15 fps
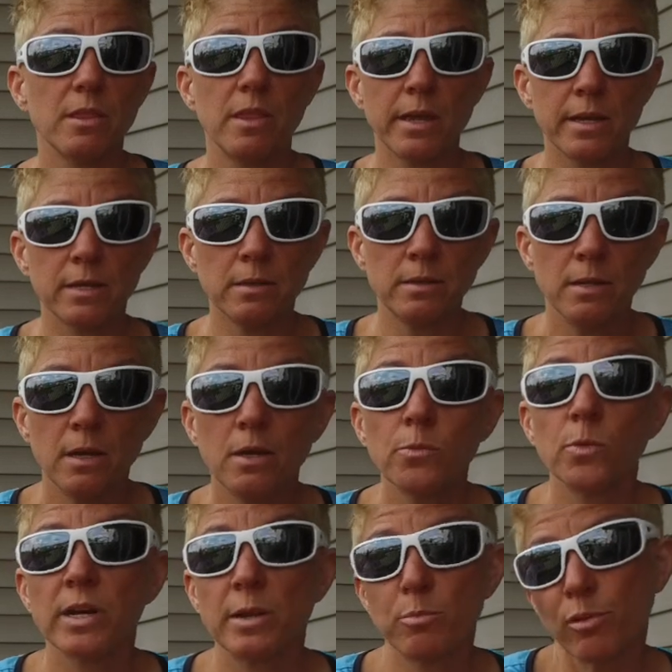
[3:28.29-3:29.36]
Then,
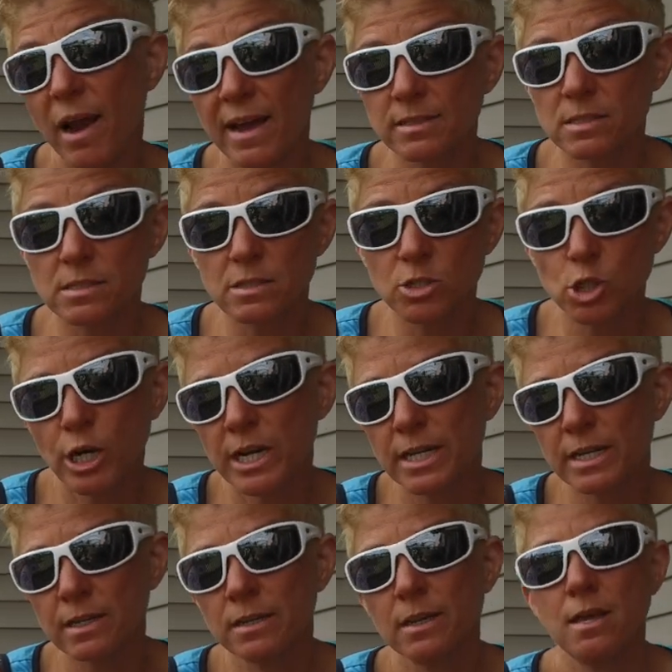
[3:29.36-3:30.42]
when I practice in
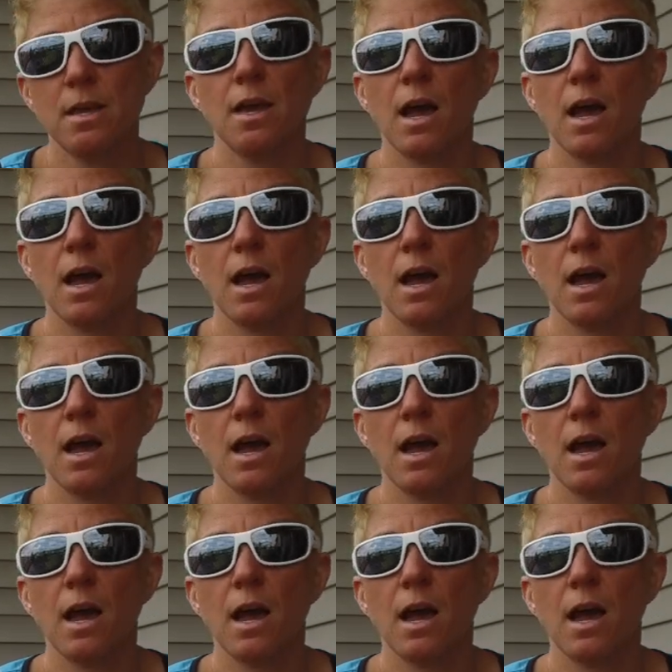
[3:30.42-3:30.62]
training,